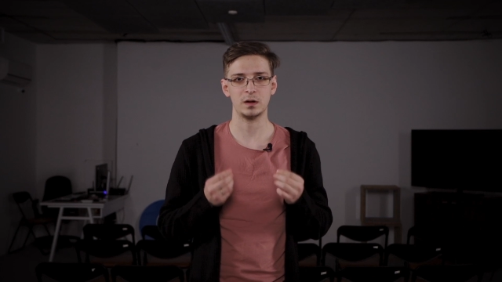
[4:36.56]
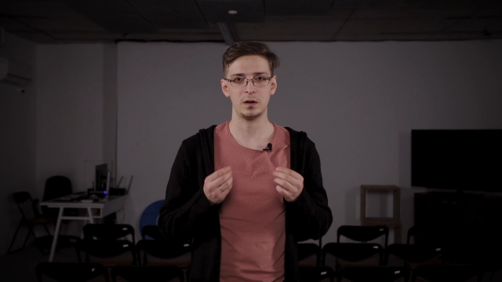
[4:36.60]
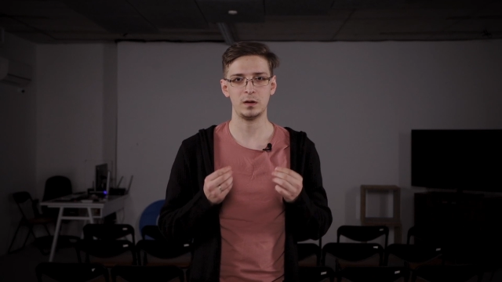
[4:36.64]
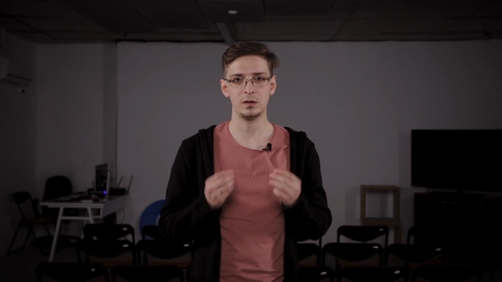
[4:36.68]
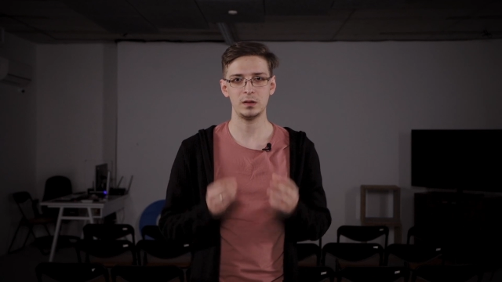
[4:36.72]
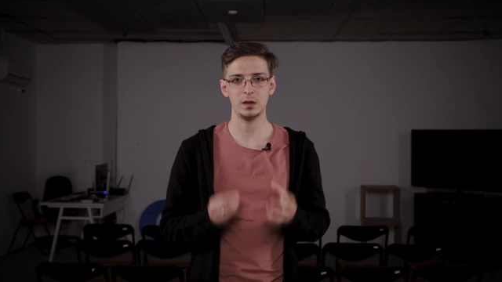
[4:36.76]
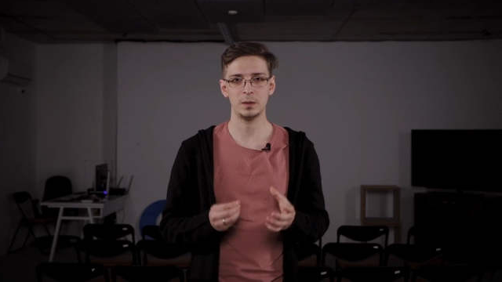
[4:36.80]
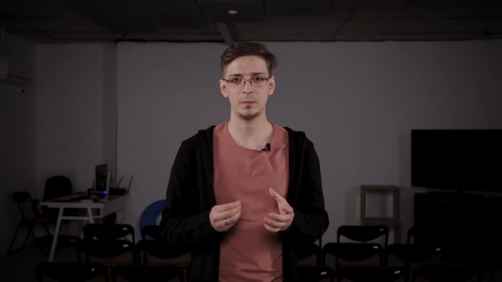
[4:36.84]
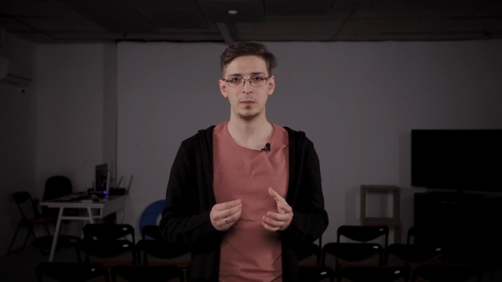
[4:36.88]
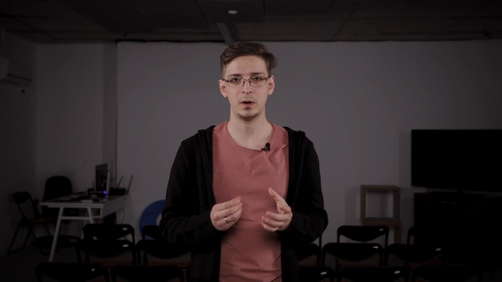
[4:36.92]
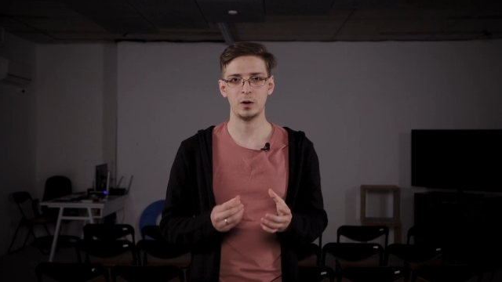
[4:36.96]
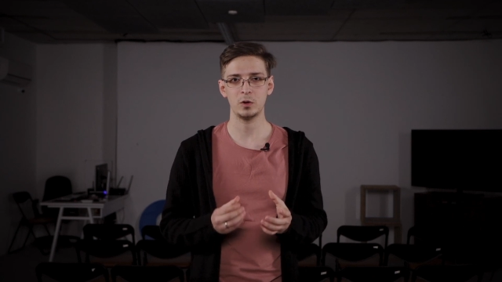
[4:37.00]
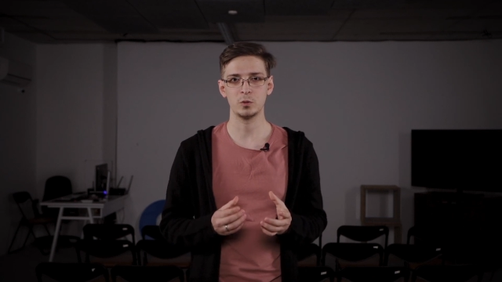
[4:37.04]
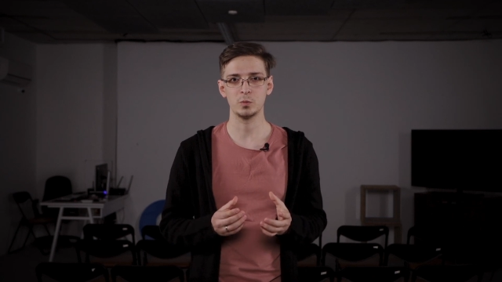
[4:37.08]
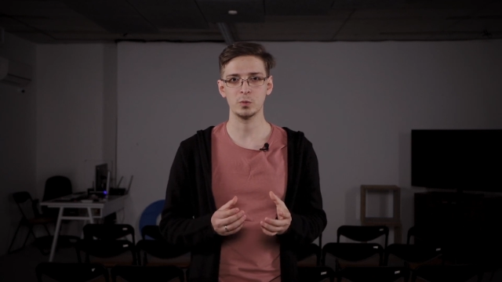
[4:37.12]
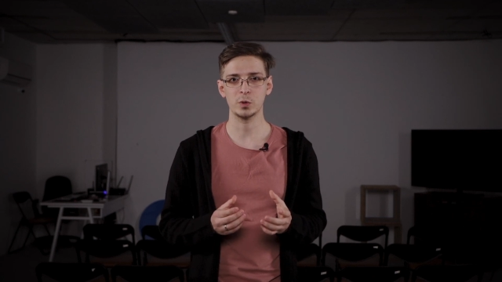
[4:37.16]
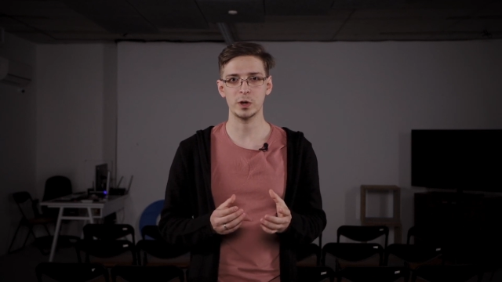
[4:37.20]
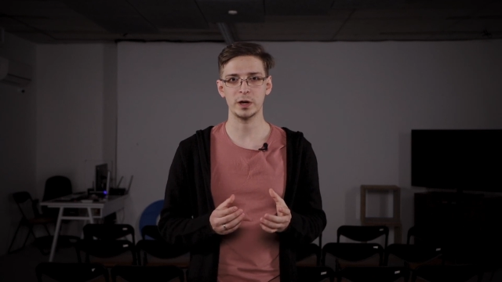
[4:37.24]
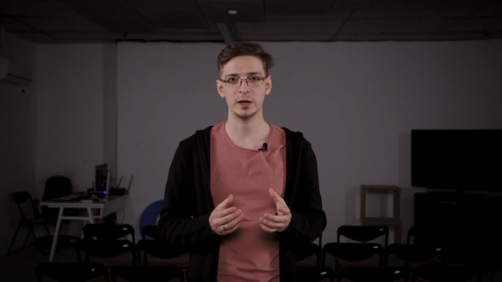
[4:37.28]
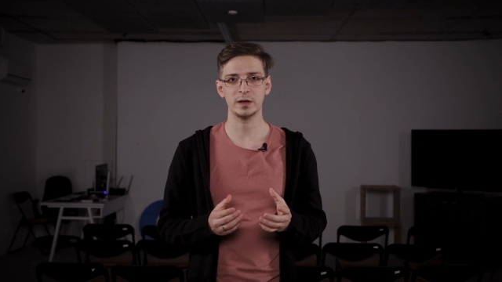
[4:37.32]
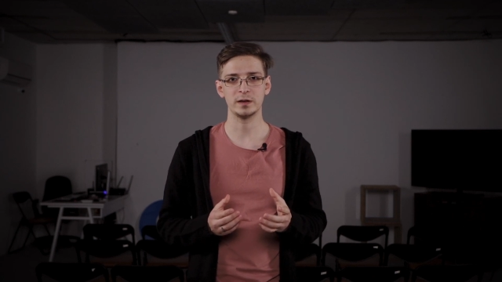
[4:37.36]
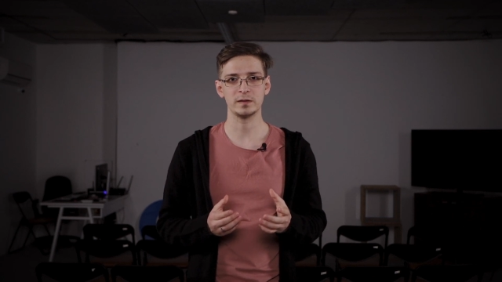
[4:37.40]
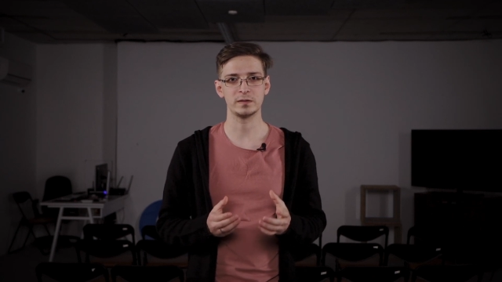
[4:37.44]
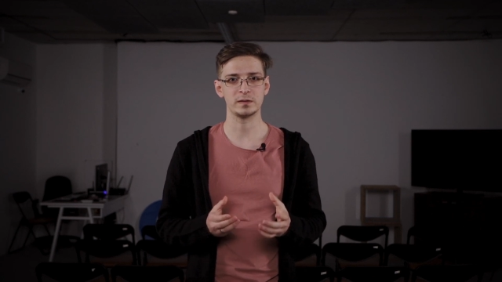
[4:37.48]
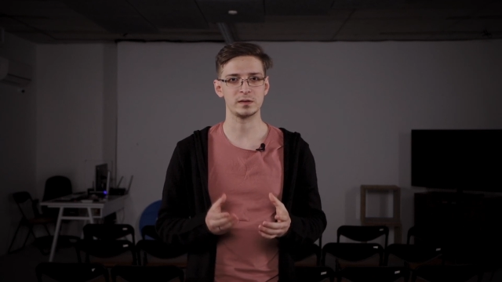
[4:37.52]
all about
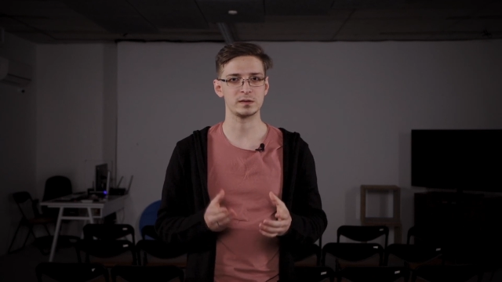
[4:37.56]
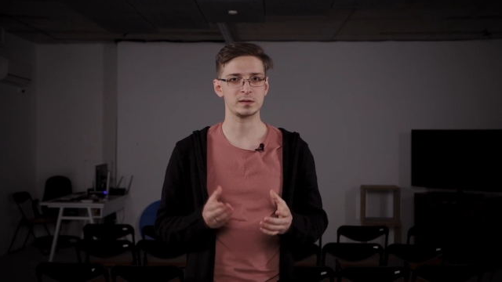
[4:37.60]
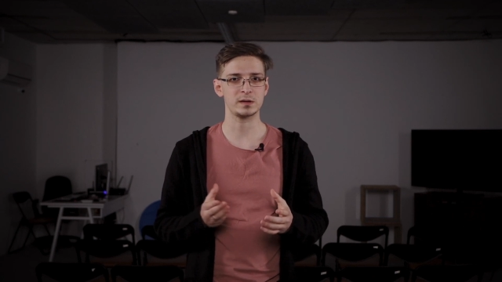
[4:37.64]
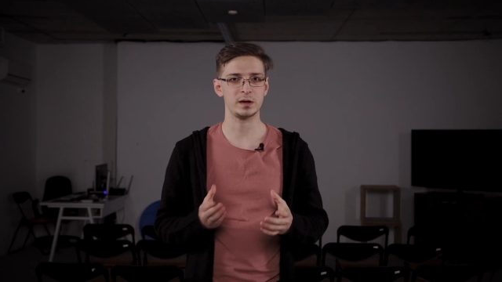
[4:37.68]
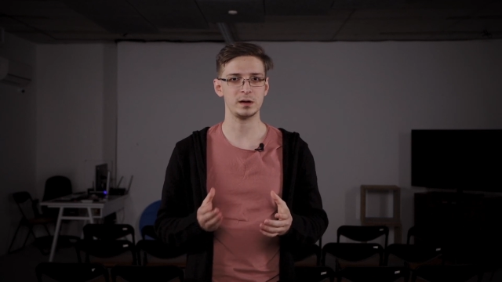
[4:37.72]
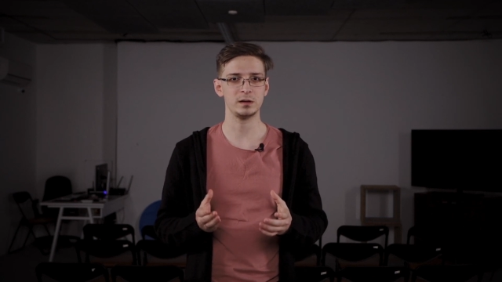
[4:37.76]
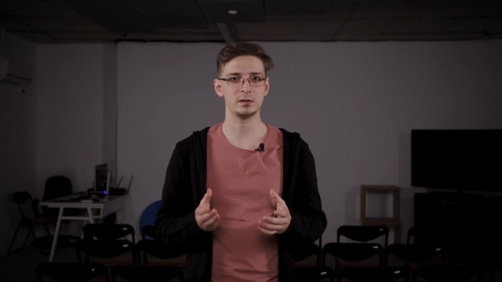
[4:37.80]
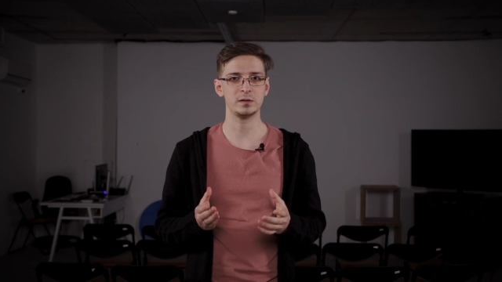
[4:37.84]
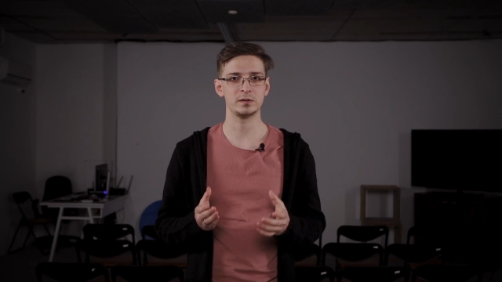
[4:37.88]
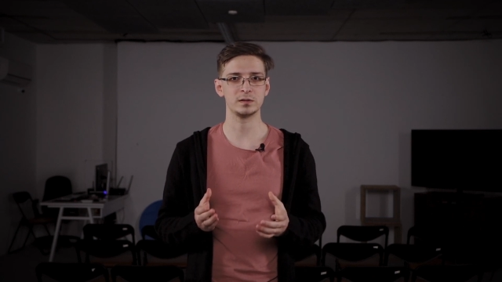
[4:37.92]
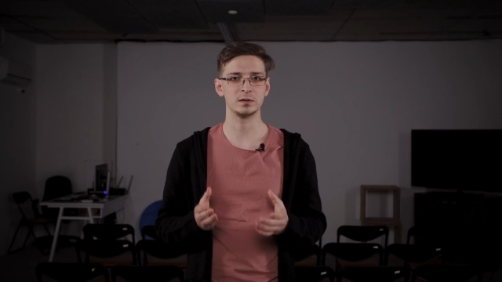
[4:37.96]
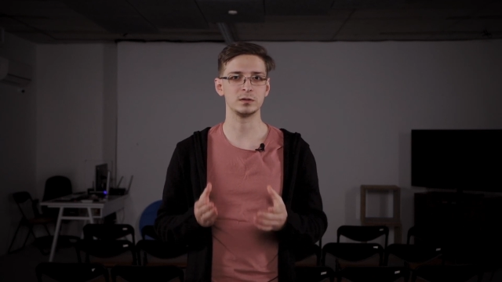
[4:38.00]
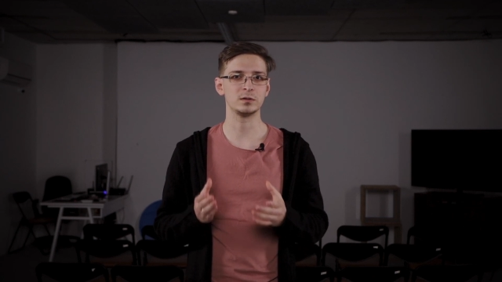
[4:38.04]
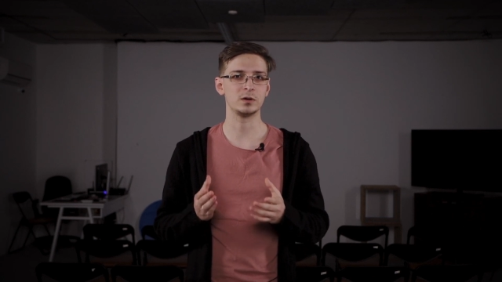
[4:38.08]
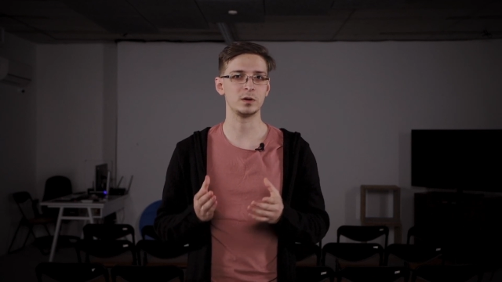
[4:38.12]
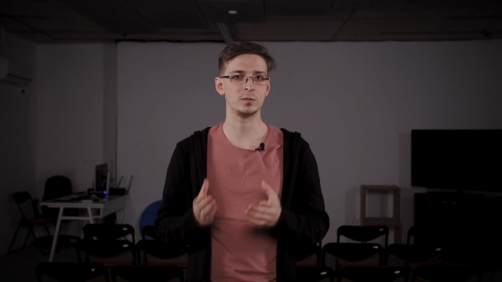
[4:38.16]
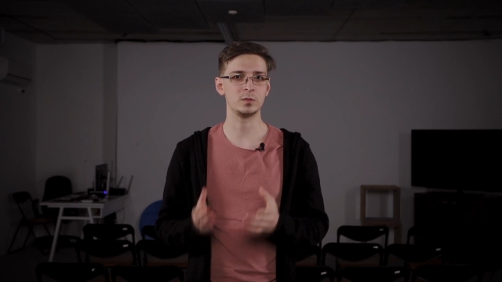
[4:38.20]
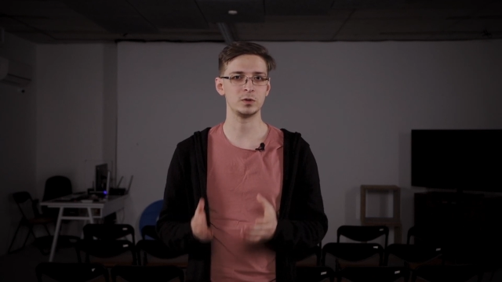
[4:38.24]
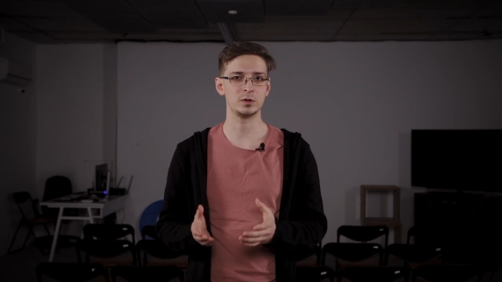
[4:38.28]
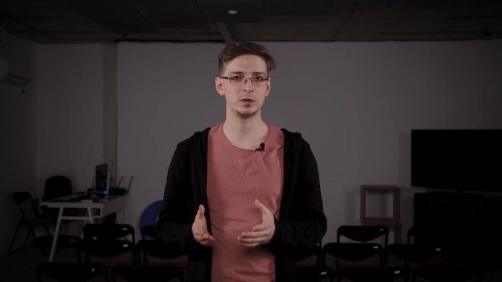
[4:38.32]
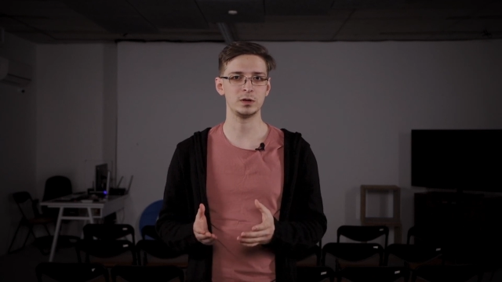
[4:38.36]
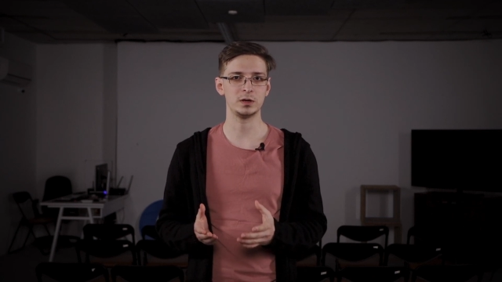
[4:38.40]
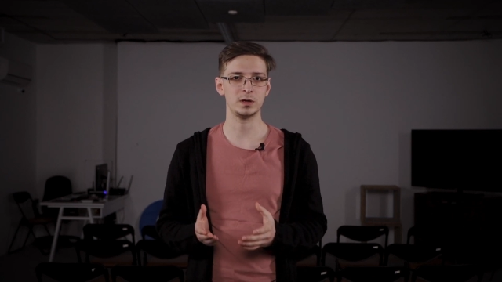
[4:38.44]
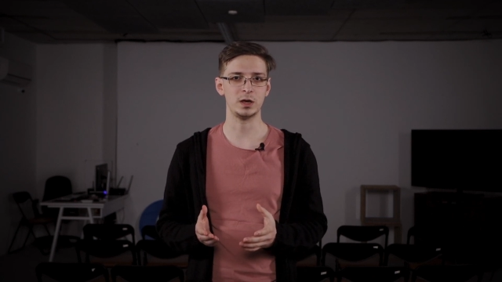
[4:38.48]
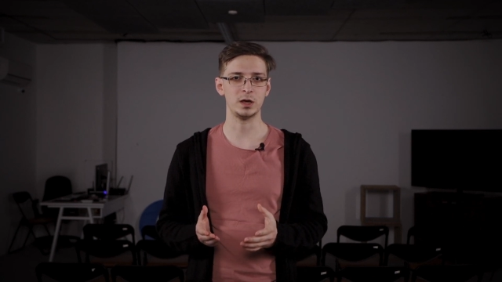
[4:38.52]
breaking the silos in
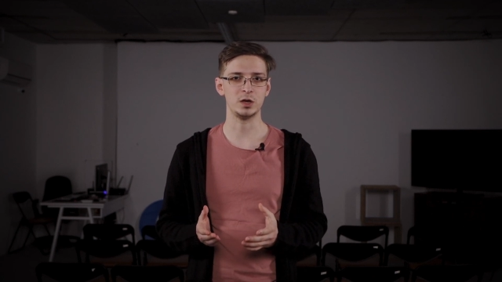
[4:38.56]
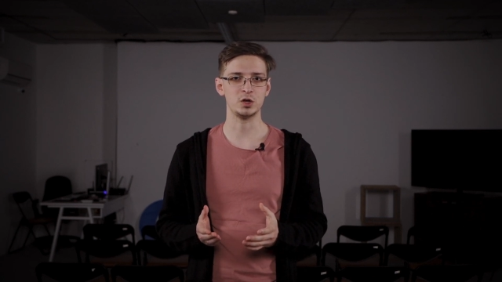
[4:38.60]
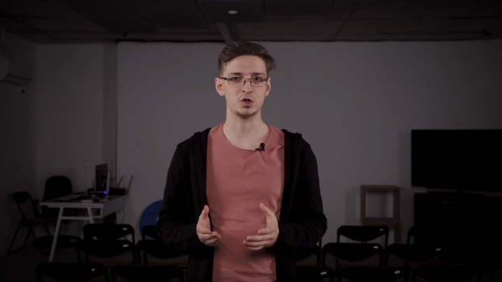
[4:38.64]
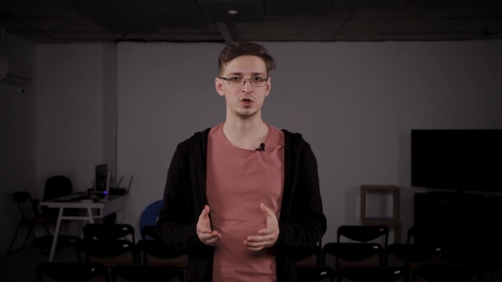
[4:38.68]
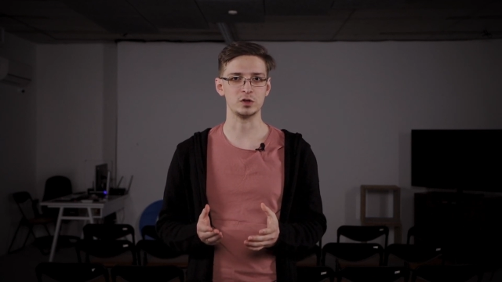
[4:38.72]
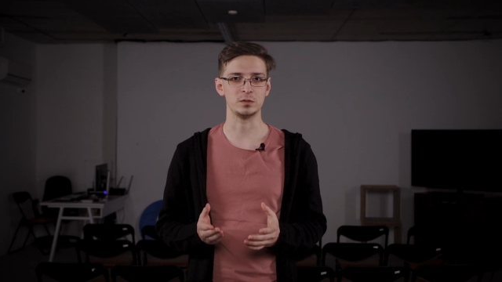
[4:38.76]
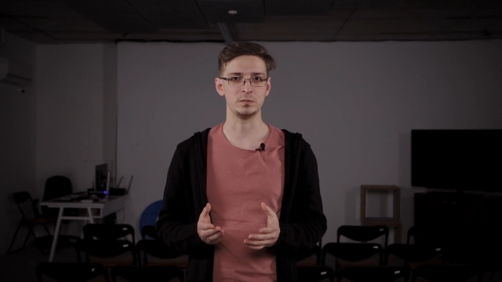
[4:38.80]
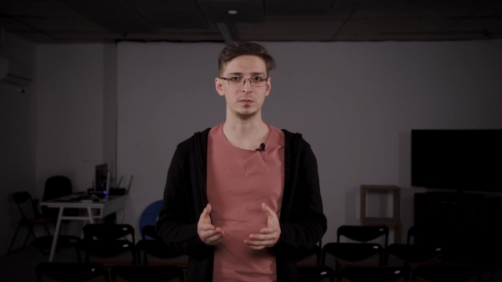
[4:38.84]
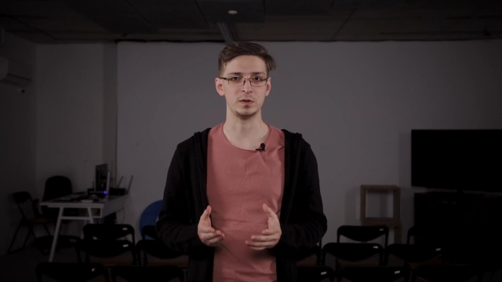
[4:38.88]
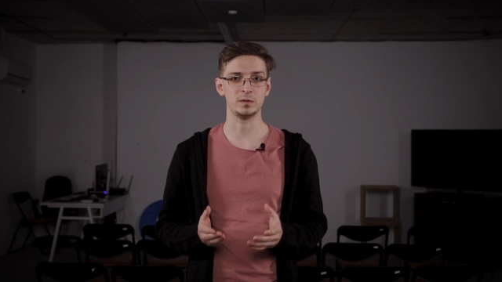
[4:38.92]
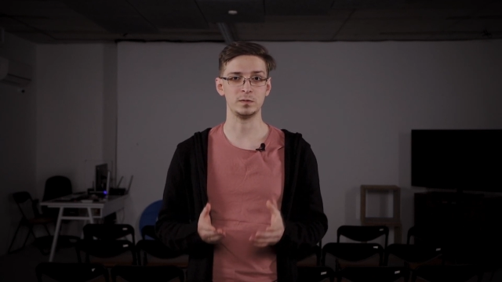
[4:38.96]
communication